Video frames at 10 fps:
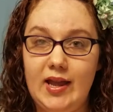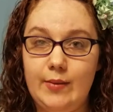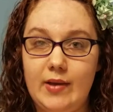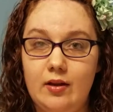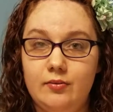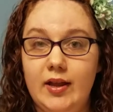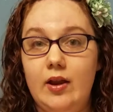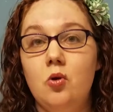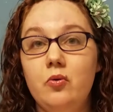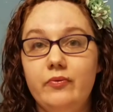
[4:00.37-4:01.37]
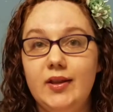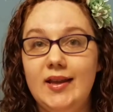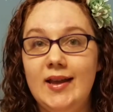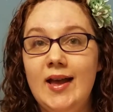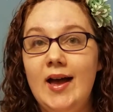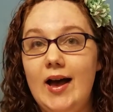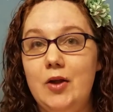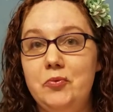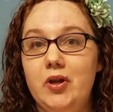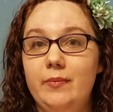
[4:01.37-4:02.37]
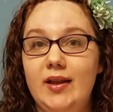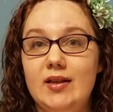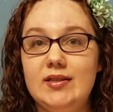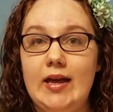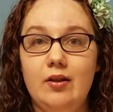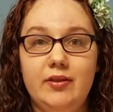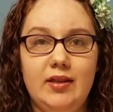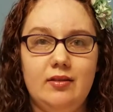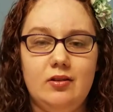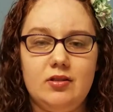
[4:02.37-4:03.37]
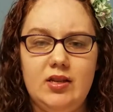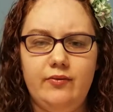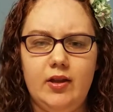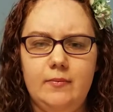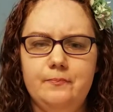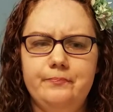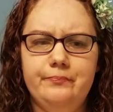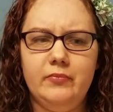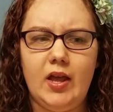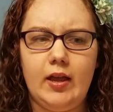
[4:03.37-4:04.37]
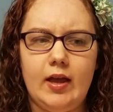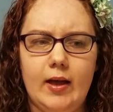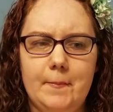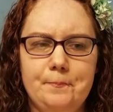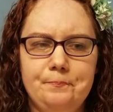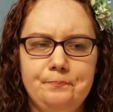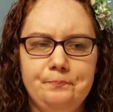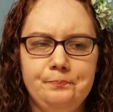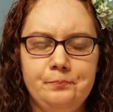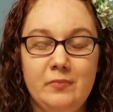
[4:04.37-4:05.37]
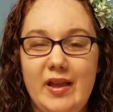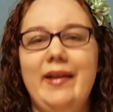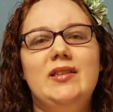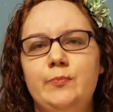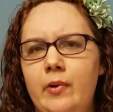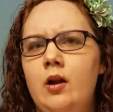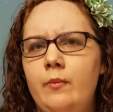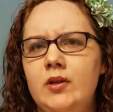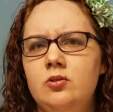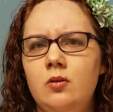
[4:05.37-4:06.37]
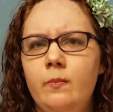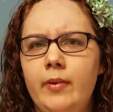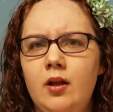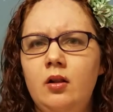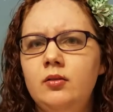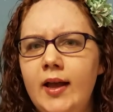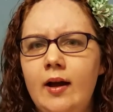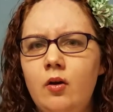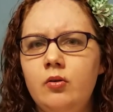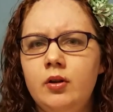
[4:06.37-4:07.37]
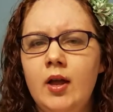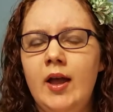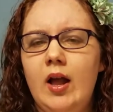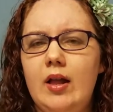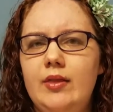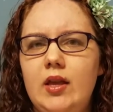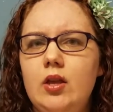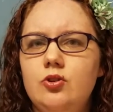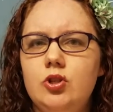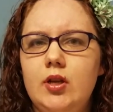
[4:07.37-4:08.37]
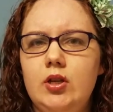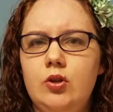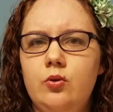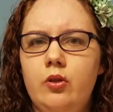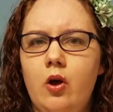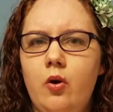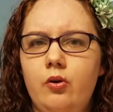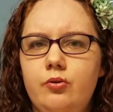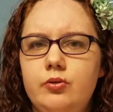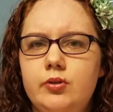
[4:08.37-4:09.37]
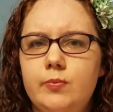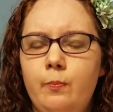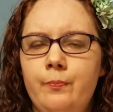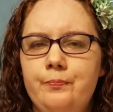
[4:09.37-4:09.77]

came out, and hopefully I will, because I don't think there's even like a experimental build out, and they usually do those